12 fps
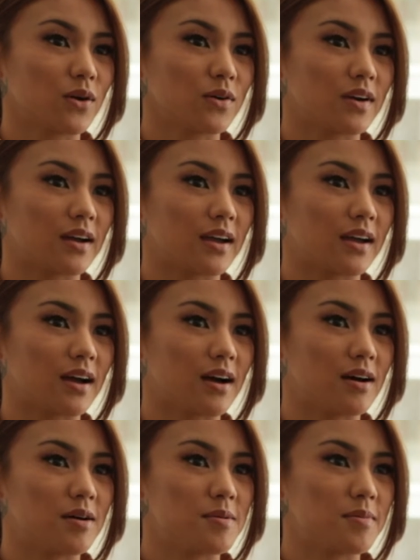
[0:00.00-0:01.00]
Okay,
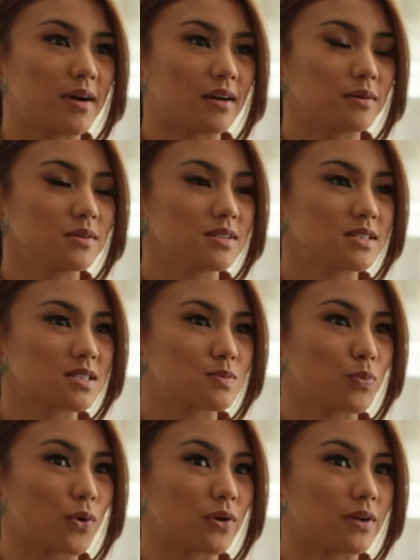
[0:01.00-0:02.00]
I was
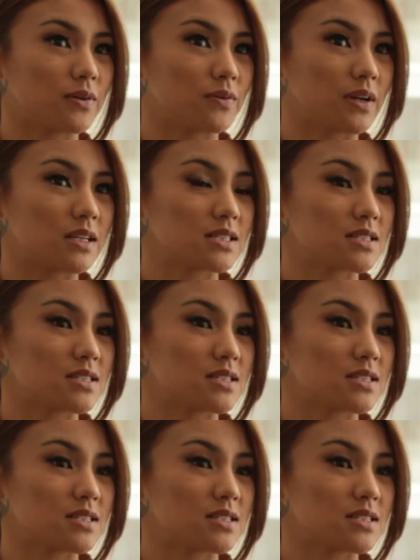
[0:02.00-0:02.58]
born and raised